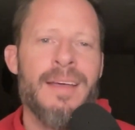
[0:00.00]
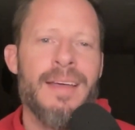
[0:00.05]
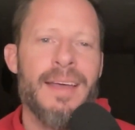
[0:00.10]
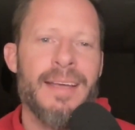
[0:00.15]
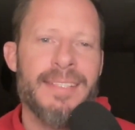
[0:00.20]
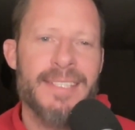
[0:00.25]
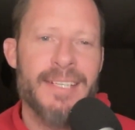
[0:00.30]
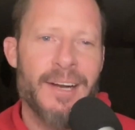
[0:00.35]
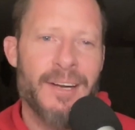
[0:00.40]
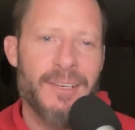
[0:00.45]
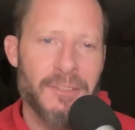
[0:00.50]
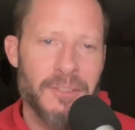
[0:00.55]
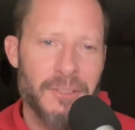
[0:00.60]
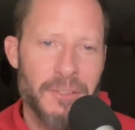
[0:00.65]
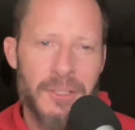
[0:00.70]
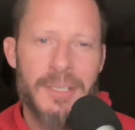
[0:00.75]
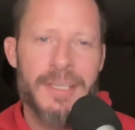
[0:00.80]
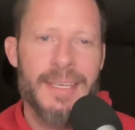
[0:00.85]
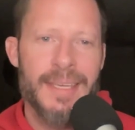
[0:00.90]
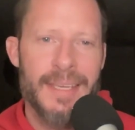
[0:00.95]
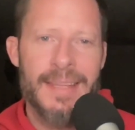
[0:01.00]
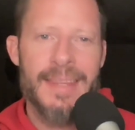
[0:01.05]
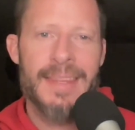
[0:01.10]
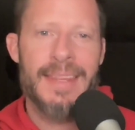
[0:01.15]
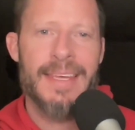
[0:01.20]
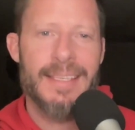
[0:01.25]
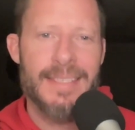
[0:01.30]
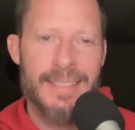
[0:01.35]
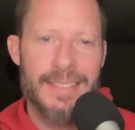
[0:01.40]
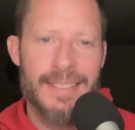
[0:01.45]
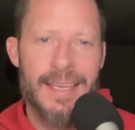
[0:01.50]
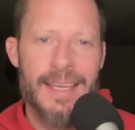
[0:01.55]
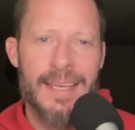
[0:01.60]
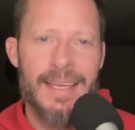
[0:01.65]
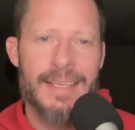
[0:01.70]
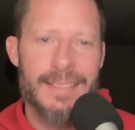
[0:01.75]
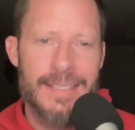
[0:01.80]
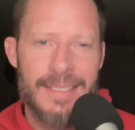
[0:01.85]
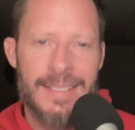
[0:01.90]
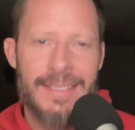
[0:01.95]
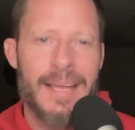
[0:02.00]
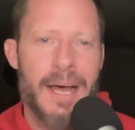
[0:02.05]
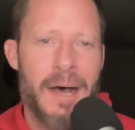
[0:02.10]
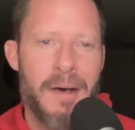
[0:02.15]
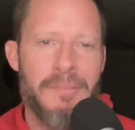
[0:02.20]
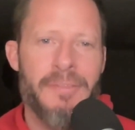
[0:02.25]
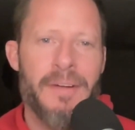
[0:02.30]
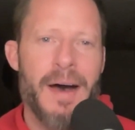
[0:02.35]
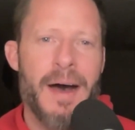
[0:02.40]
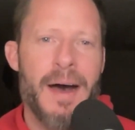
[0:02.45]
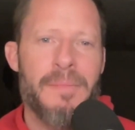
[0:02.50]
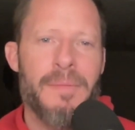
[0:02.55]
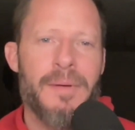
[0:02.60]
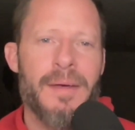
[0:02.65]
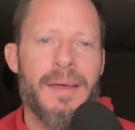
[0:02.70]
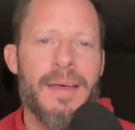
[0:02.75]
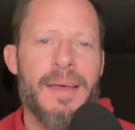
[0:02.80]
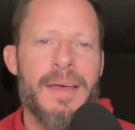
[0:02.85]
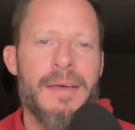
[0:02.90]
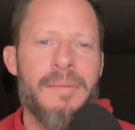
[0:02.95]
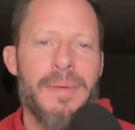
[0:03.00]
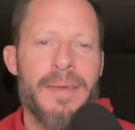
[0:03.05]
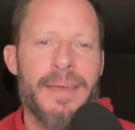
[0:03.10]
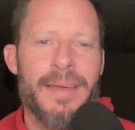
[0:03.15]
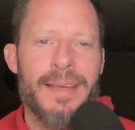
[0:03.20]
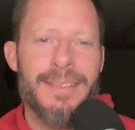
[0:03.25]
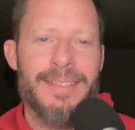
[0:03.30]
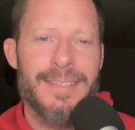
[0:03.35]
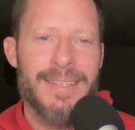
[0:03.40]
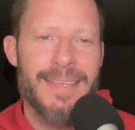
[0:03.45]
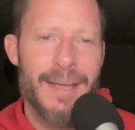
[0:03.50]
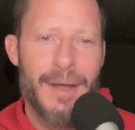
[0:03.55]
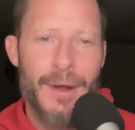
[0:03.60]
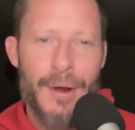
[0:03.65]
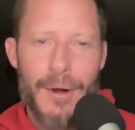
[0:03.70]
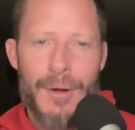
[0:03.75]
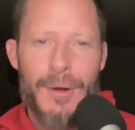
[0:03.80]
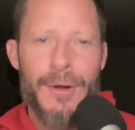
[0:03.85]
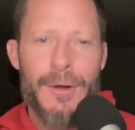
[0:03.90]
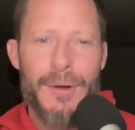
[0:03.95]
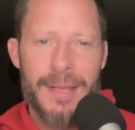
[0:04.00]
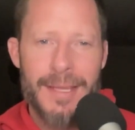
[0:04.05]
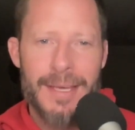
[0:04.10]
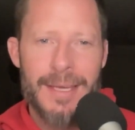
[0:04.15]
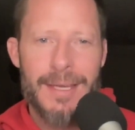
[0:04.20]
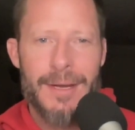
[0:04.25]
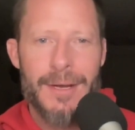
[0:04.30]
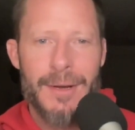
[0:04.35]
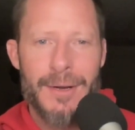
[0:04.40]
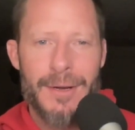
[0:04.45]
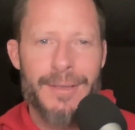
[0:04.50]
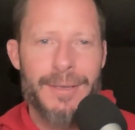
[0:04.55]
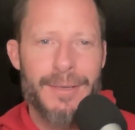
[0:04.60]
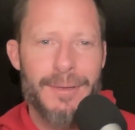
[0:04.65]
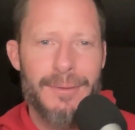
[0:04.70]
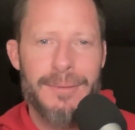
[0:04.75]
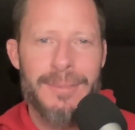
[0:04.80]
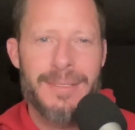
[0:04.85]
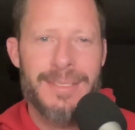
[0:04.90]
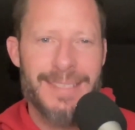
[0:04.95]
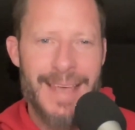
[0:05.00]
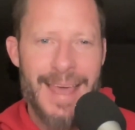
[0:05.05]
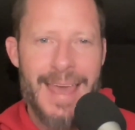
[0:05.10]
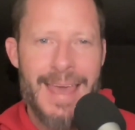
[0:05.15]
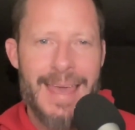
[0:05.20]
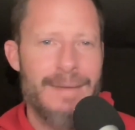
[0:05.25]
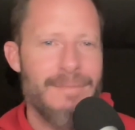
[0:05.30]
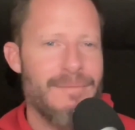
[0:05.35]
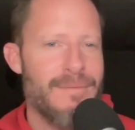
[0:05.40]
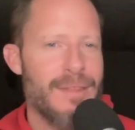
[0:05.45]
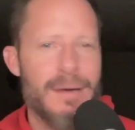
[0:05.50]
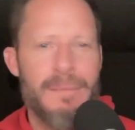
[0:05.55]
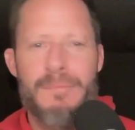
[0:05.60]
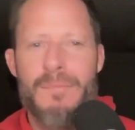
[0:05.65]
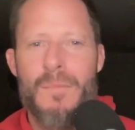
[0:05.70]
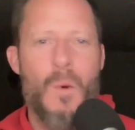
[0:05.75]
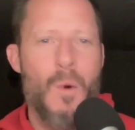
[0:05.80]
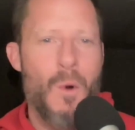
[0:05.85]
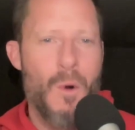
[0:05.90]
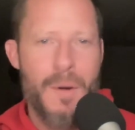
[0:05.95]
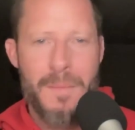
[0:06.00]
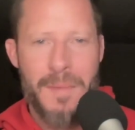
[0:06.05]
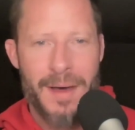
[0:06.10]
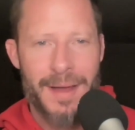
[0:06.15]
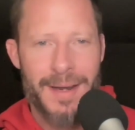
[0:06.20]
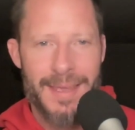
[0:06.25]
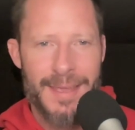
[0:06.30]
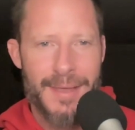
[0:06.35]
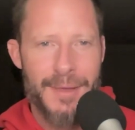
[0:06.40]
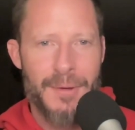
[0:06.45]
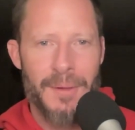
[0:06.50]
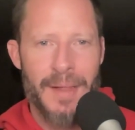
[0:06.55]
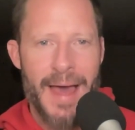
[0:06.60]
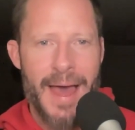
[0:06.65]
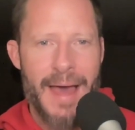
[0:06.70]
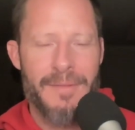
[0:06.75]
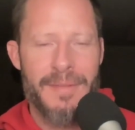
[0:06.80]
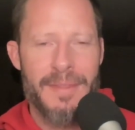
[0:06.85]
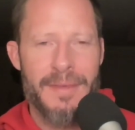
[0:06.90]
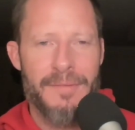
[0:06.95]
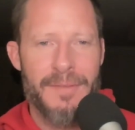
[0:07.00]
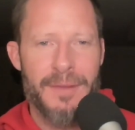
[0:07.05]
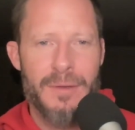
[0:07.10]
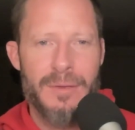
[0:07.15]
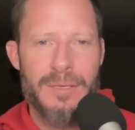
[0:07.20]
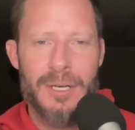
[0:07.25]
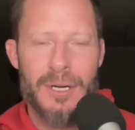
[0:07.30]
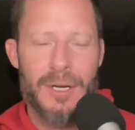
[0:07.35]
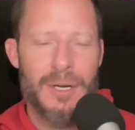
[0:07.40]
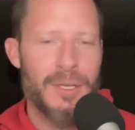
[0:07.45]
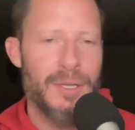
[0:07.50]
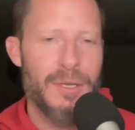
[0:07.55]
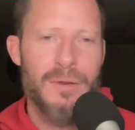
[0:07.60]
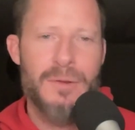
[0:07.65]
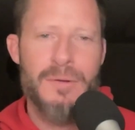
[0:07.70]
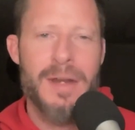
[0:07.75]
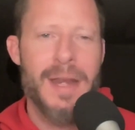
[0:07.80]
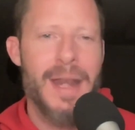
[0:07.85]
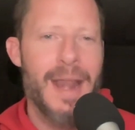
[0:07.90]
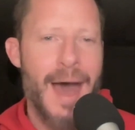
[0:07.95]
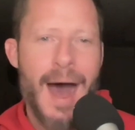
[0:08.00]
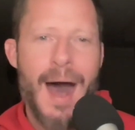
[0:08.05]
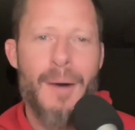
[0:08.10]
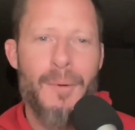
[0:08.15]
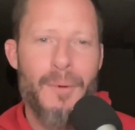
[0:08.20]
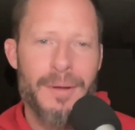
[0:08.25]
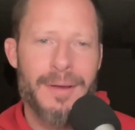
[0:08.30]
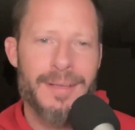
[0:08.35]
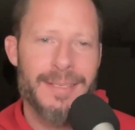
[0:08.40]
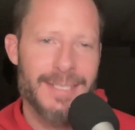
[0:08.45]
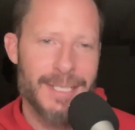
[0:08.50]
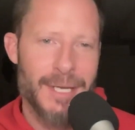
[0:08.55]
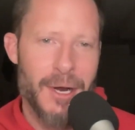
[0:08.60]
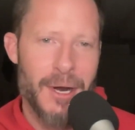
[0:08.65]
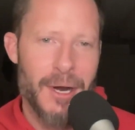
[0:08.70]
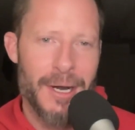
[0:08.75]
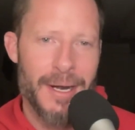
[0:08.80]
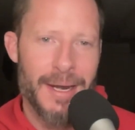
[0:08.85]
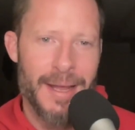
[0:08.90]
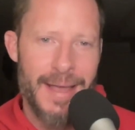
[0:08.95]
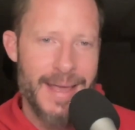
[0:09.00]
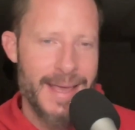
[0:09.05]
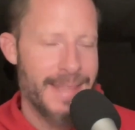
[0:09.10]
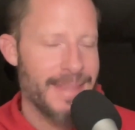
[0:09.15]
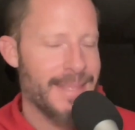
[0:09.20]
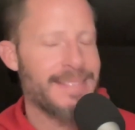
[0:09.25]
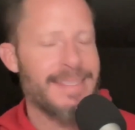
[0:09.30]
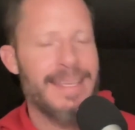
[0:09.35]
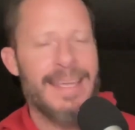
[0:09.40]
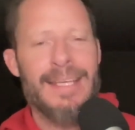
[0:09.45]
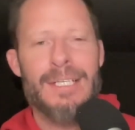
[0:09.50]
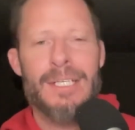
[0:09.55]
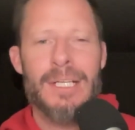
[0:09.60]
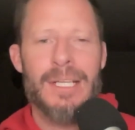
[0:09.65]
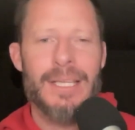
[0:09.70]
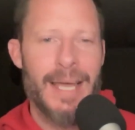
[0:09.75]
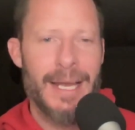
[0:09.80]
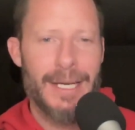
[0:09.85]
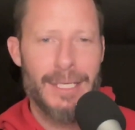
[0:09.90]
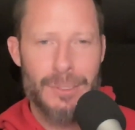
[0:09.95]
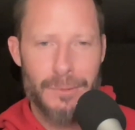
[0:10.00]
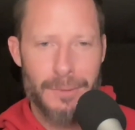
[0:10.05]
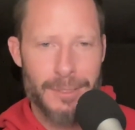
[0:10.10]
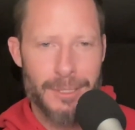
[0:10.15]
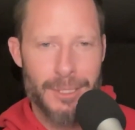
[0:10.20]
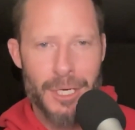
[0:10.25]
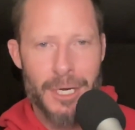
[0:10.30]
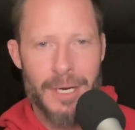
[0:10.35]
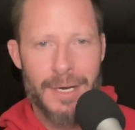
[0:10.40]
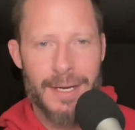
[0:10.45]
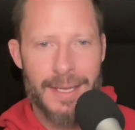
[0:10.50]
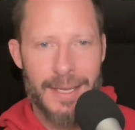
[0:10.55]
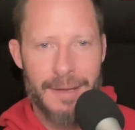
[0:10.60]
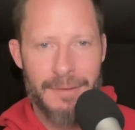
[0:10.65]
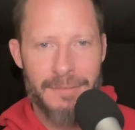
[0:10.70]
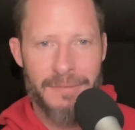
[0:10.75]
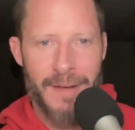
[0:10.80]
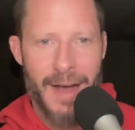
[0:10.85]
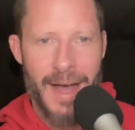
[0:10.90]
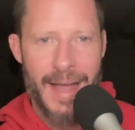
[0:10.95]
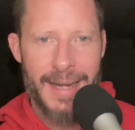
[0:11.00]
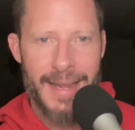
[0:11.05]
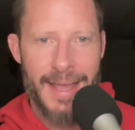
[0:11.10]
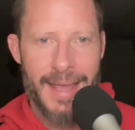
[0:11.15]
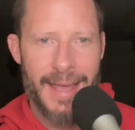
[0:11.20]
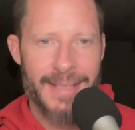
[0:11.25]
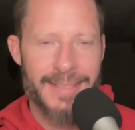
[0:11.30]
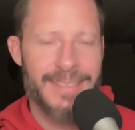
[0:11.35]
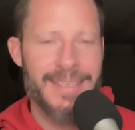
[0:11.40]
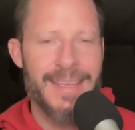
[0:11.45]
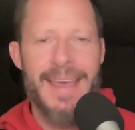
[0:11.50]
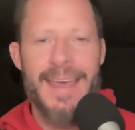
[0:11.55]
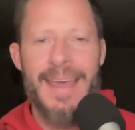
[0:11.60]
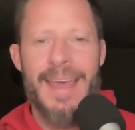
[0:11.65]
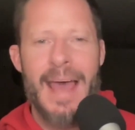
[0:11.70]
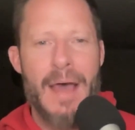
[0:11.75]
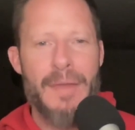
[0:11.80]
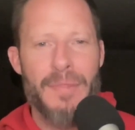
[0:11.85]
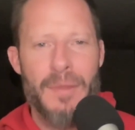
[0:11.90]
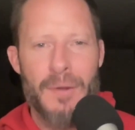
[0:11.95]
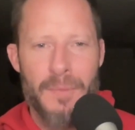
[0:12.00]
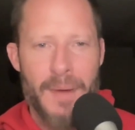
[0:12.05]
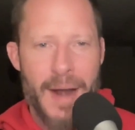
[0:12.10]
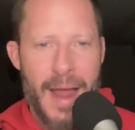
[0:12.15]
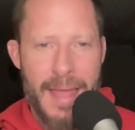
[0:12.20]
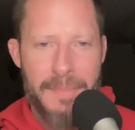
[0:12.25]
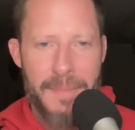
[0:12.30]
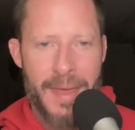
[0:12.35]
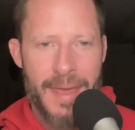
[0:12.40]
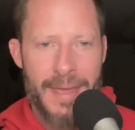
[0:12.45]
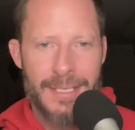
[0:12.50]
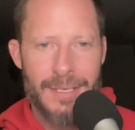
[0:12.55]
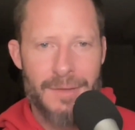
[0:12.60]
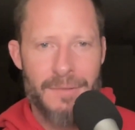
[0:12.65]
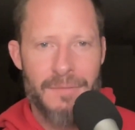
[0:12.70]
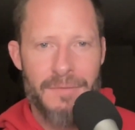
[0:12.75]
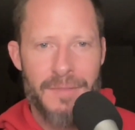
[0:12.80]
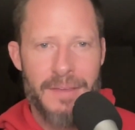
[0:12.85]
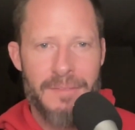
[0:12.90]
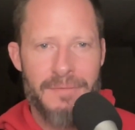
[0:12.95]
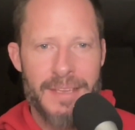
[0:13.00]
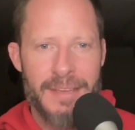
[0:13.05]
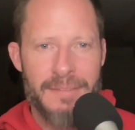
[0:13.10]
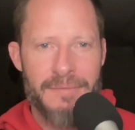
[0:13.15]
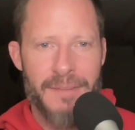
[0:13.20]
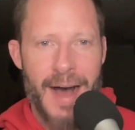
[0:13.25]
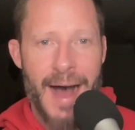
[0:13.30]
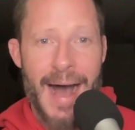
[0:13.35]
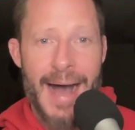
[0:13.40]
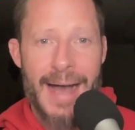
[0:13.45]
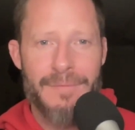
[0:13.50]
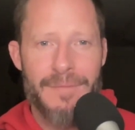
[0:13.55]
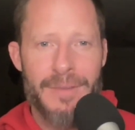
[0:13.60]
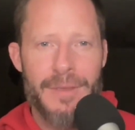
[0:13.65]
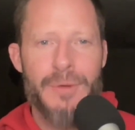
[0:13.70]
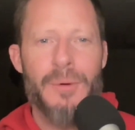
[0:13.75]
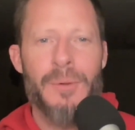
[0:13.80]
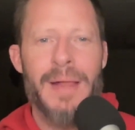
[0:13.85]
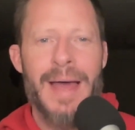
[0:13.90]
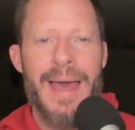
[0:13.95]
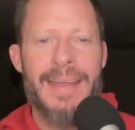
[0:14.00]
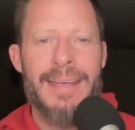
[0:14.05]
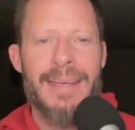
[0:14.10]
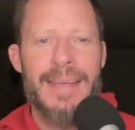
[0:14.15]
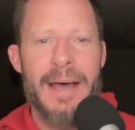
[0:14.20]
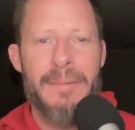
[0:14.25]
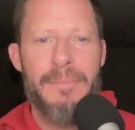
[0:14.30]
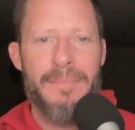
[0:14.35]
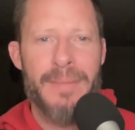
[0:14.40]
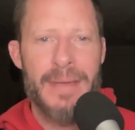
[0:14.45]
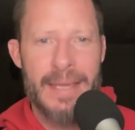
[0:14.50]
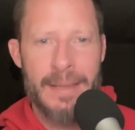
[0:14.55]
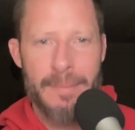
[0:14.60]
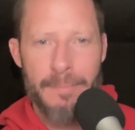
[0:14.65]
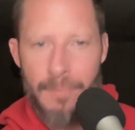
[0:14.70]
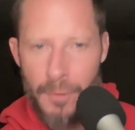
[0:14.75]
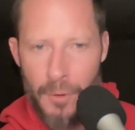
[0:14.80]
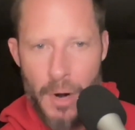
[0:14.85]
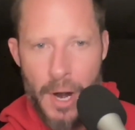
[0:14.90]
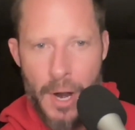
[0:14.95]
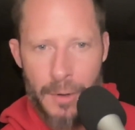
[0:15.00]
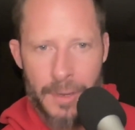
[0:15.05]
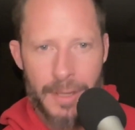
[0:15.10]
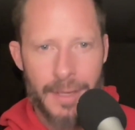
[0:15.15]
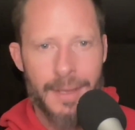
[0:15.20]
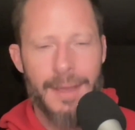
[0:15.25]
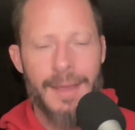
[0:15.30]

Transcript: and start looking this stuff up because the earlier you save, the more money you'll have in the future. You do not want to start this intellectual journey of finance at the ripe age of 55. You'll end up being broke.